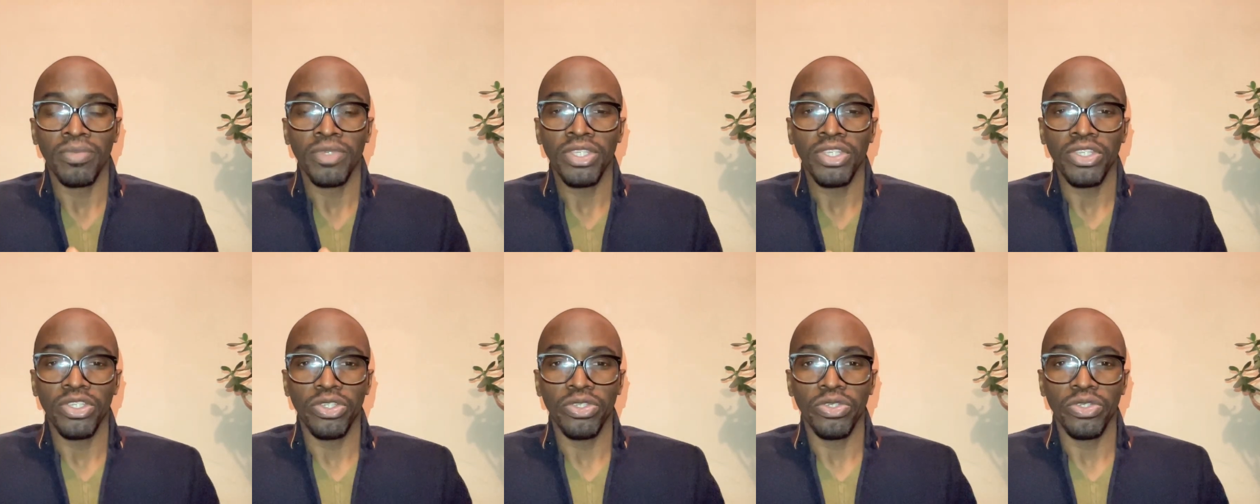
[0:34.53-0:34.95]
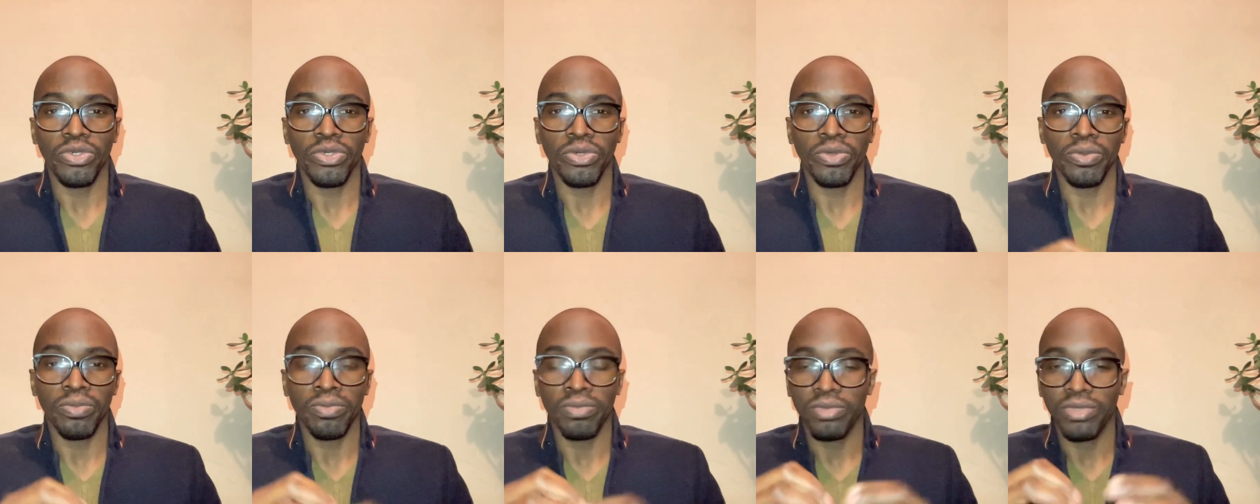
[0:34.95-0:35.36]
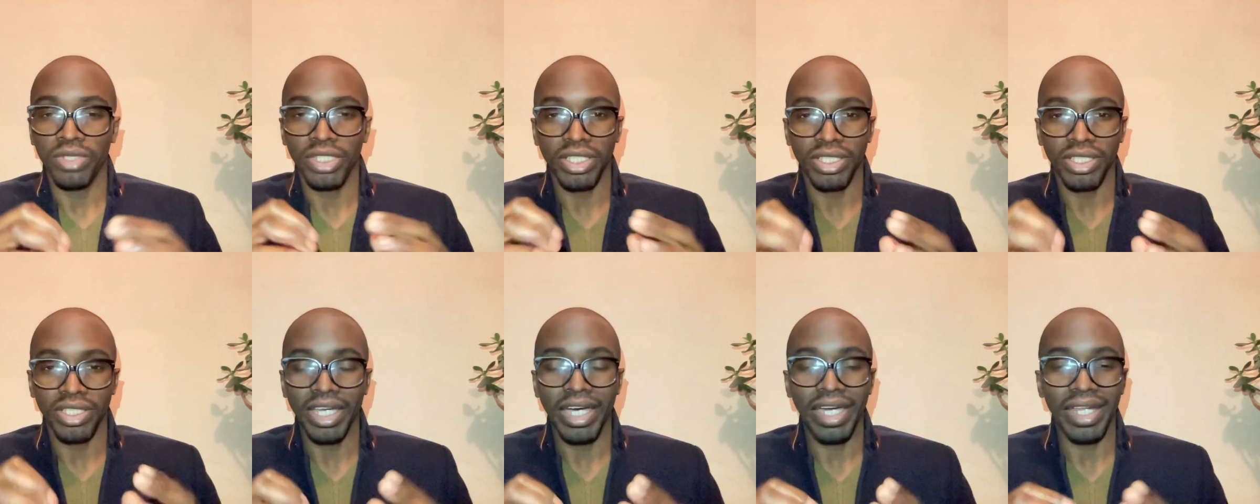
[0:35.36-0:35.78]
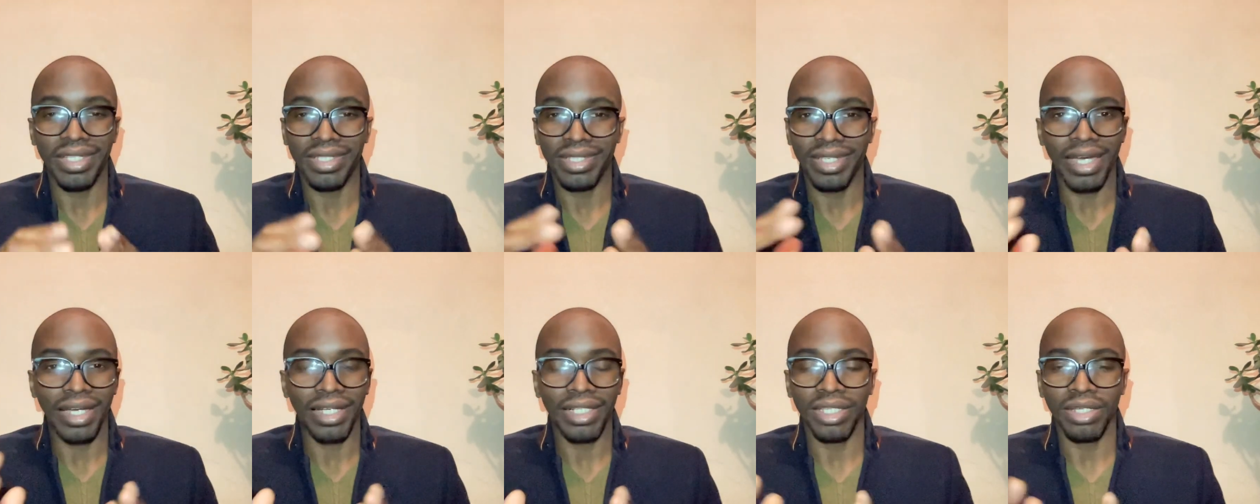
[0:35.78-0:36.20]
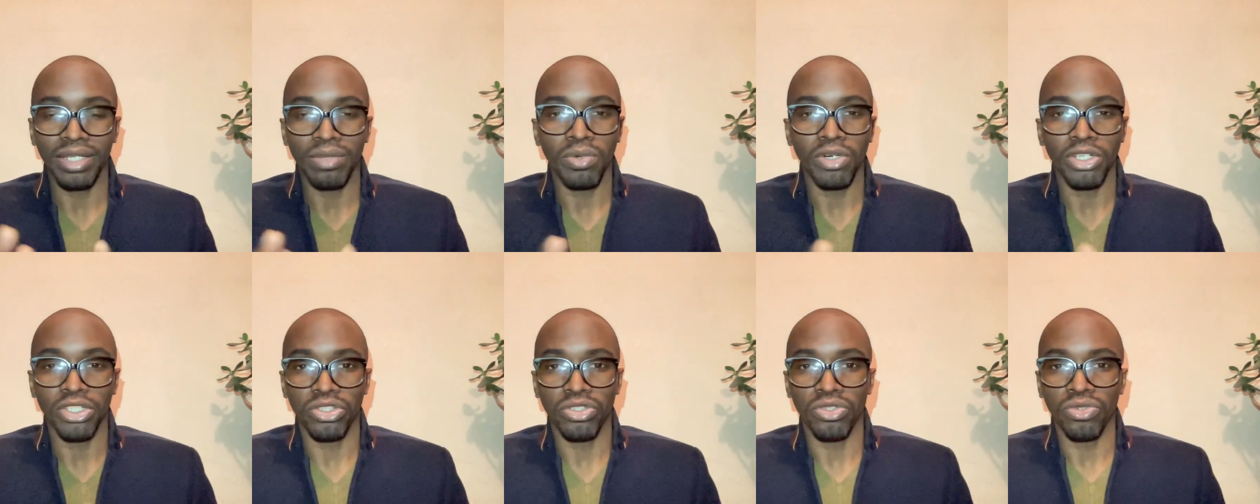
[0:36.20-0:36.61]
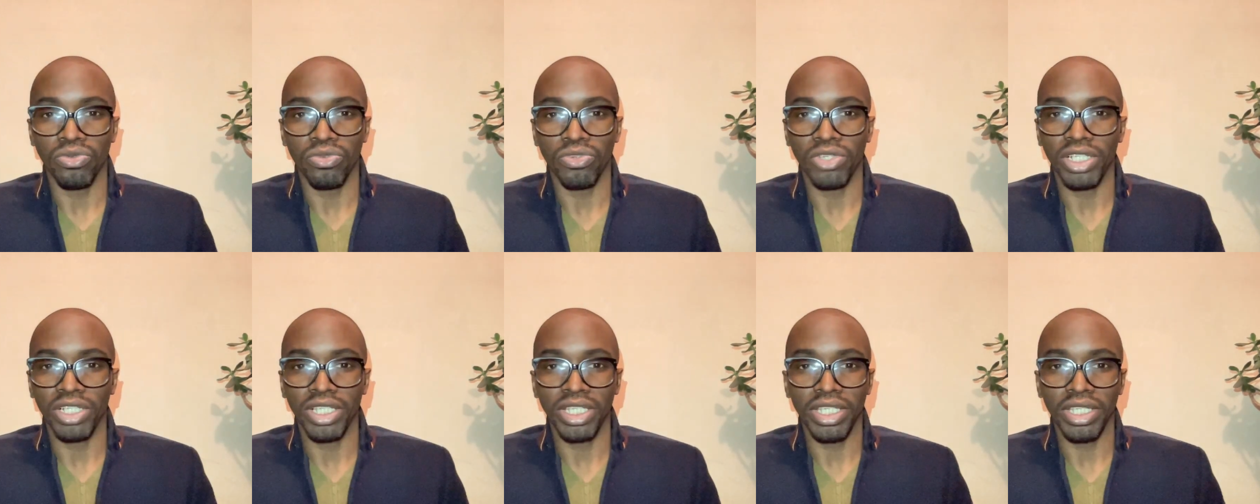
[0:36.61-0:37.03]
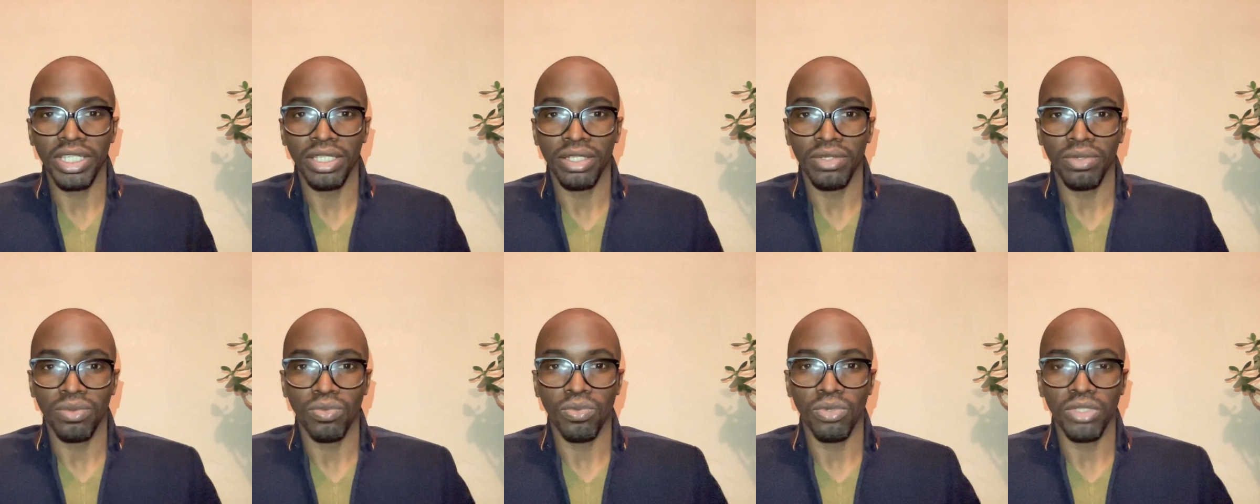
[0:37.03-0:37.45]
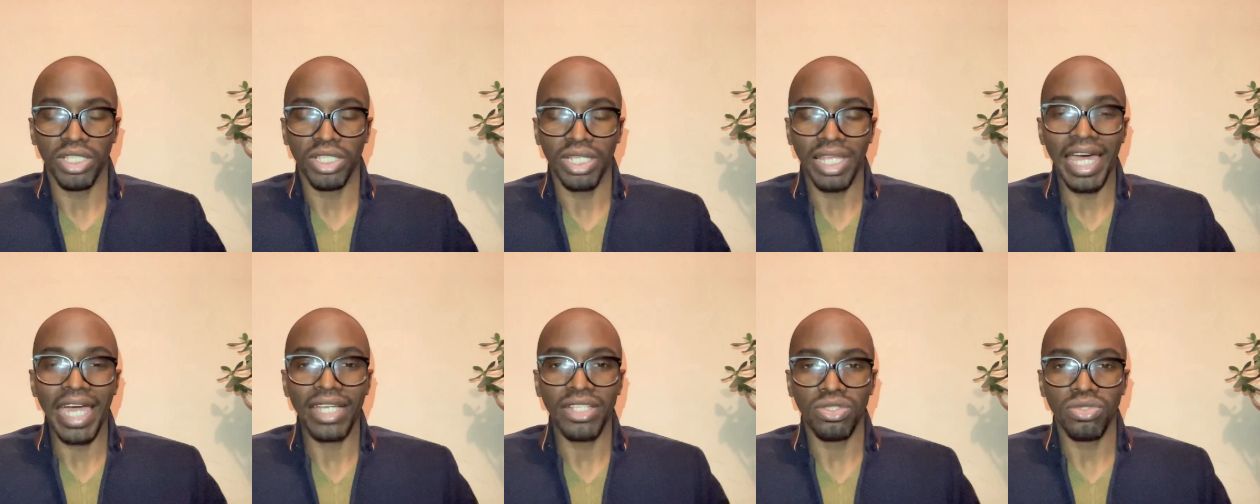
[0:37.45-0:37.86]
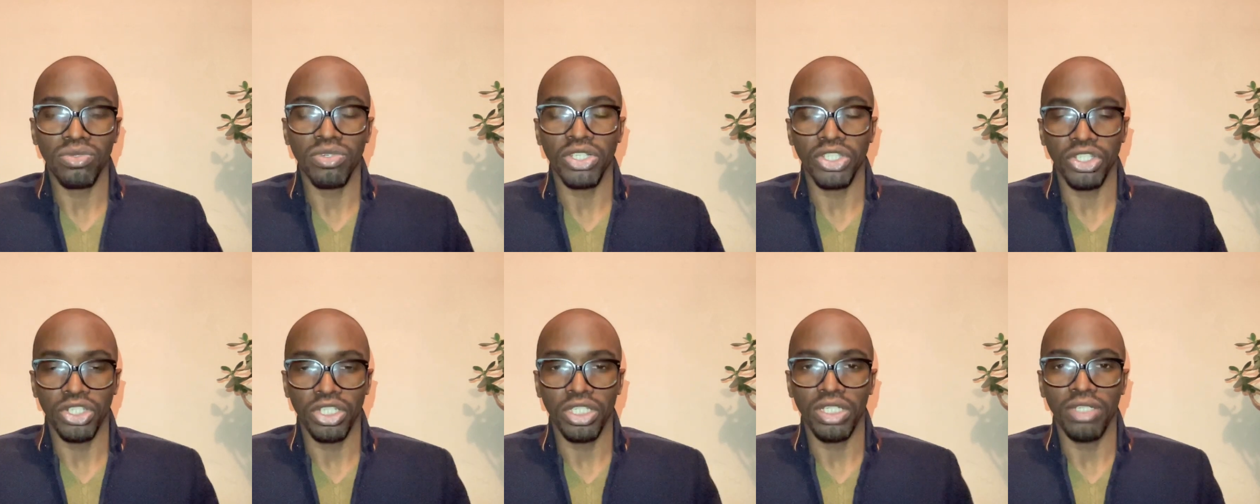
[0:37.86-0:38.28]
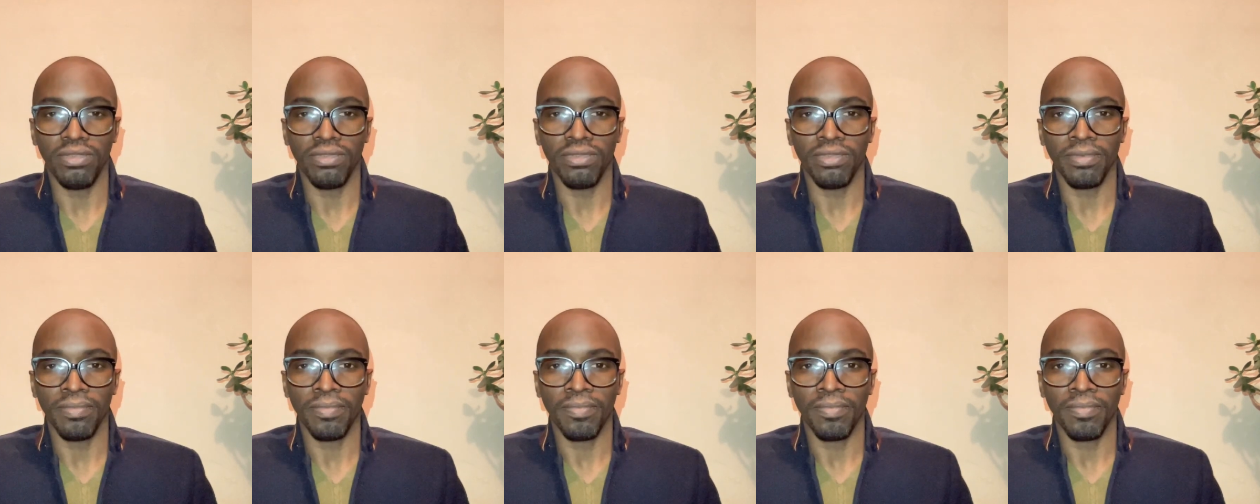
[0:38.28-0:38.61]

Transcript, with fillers: you decide exactly what you really would like to achieve,